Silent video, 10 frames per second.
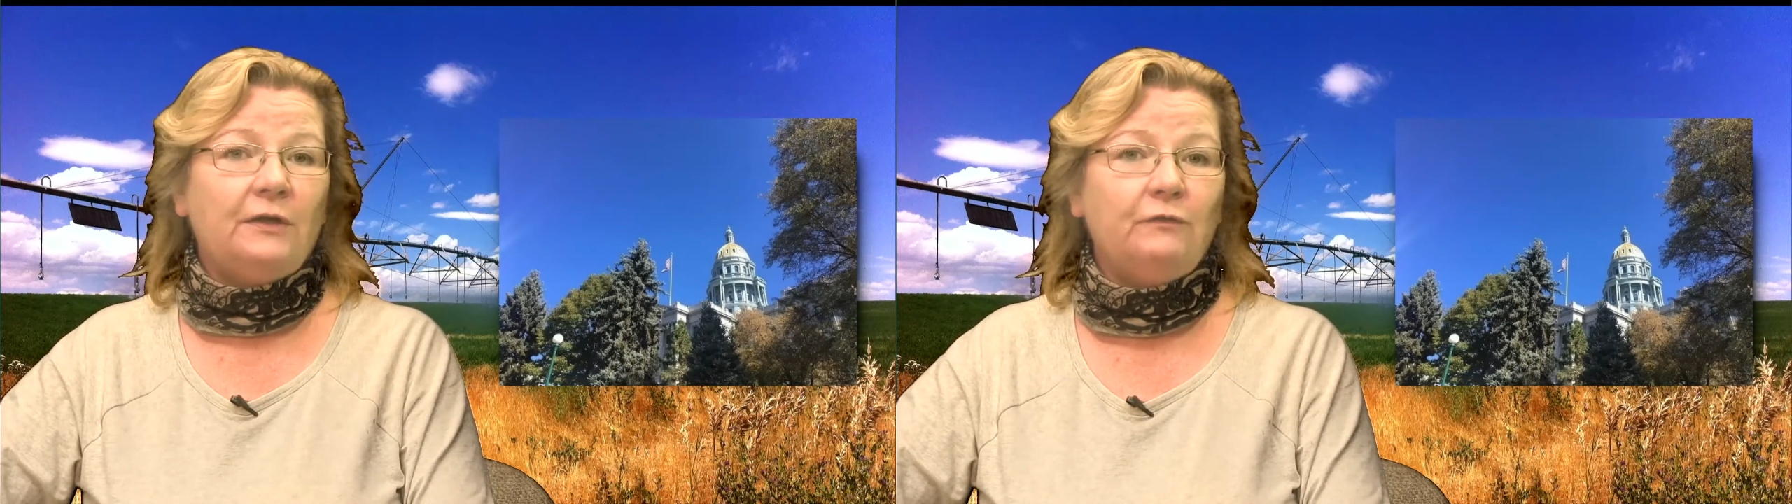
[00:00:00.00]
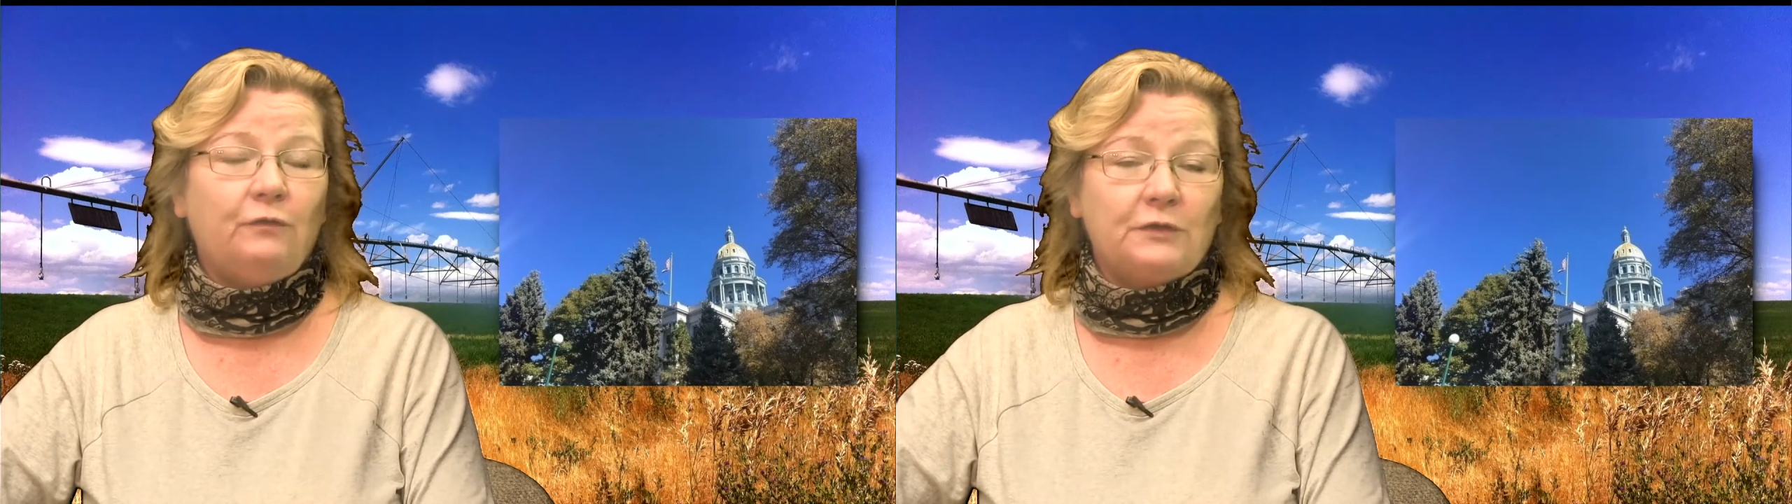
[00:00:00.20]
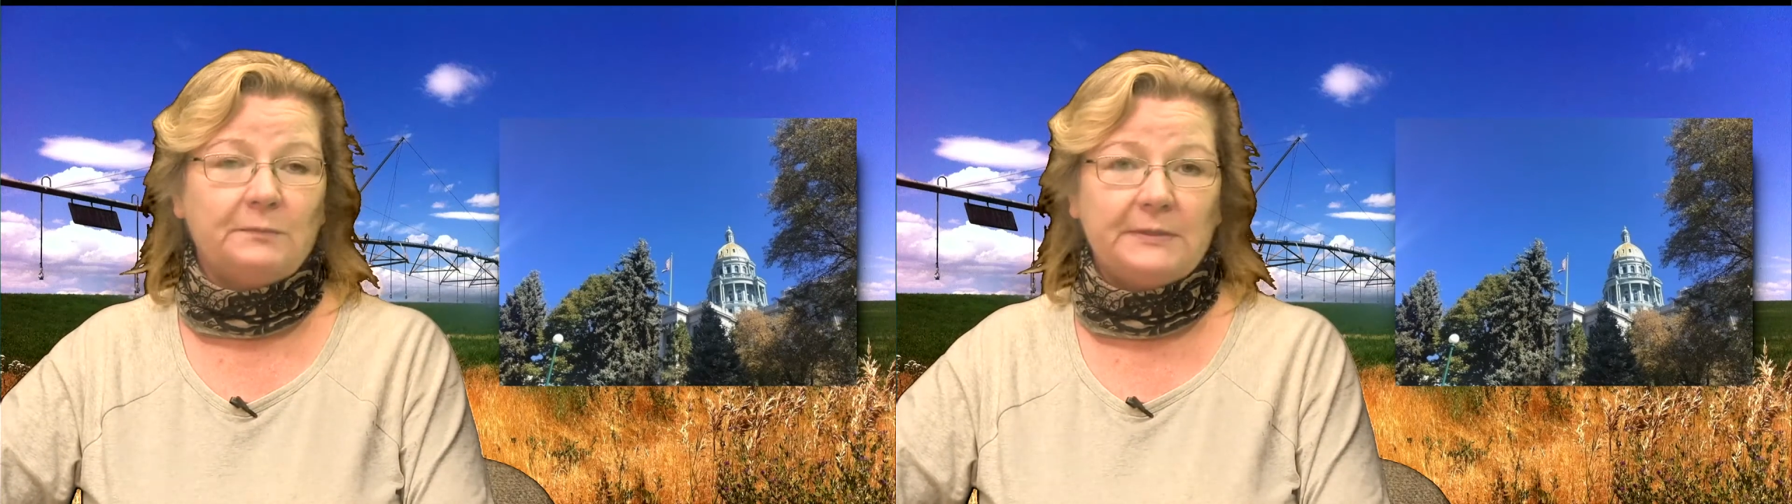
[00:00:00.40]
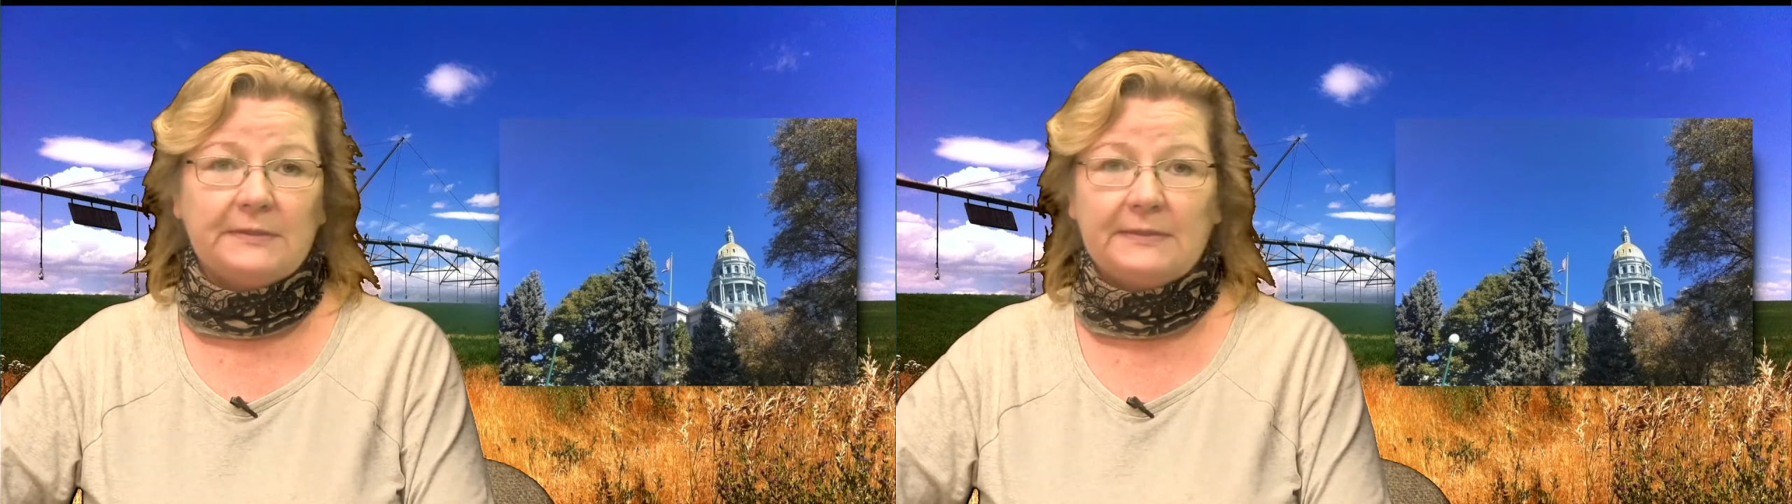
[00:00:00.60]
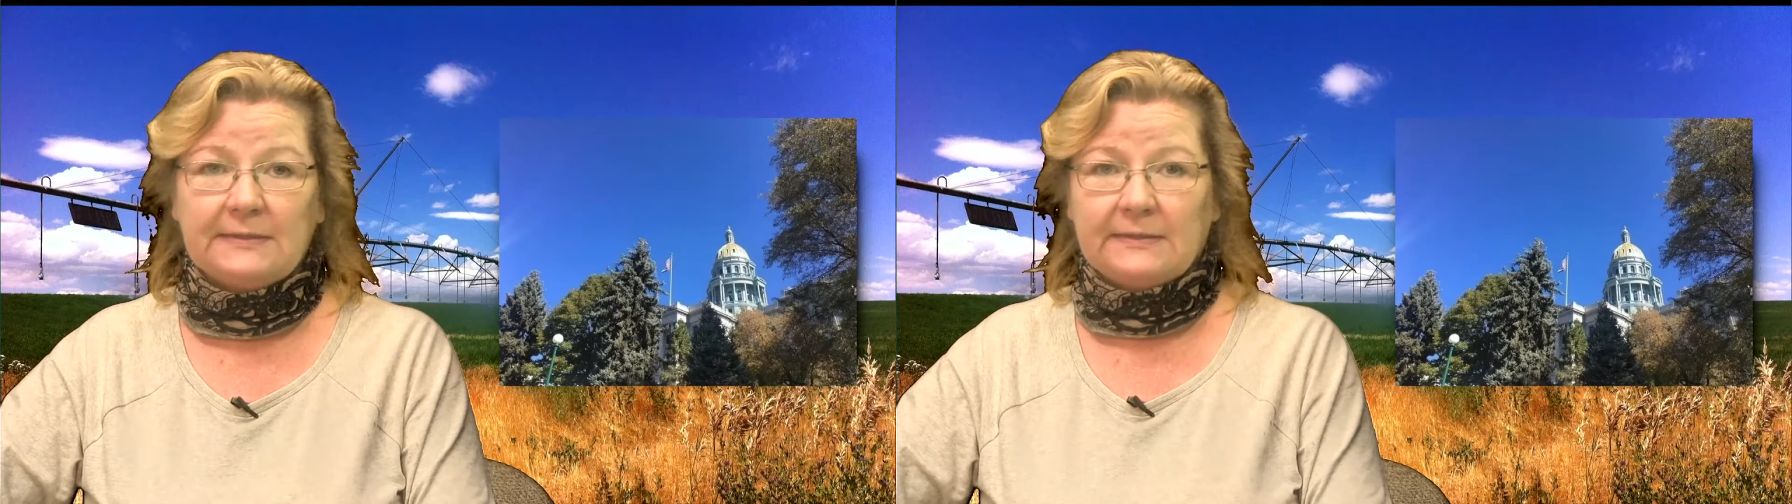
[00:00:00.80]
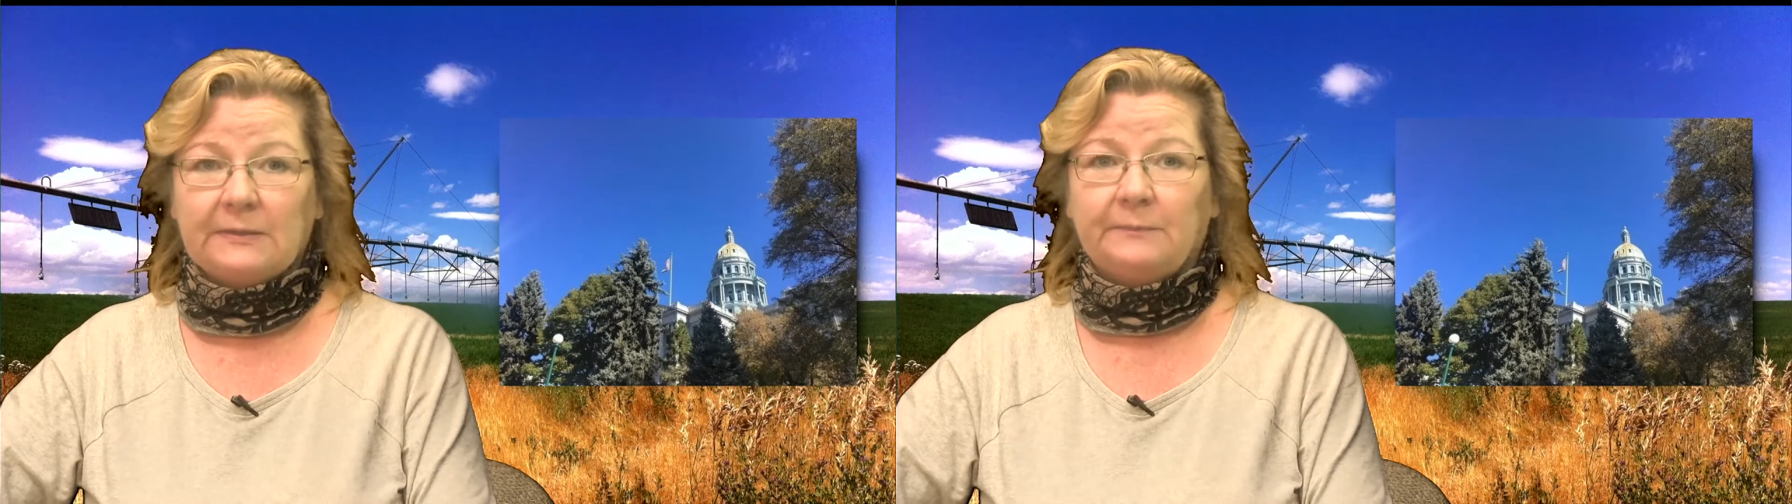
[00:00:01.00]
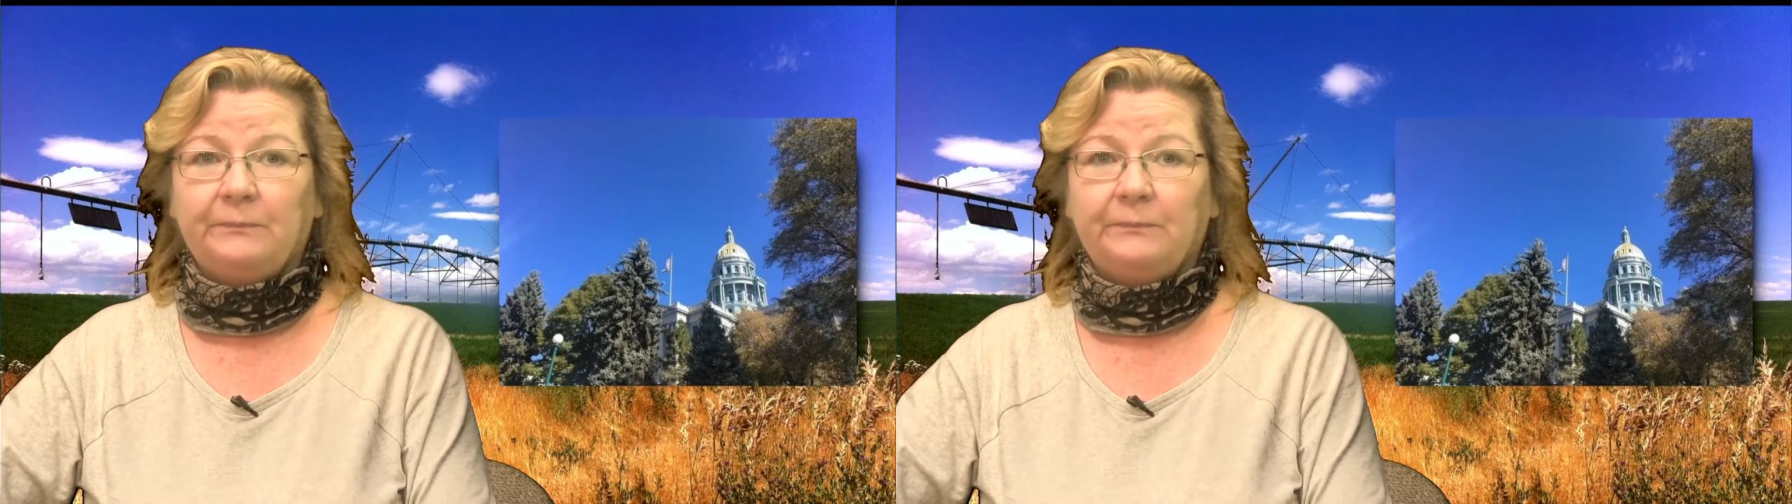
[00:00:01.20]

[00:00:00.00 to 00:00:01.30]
enforcement system.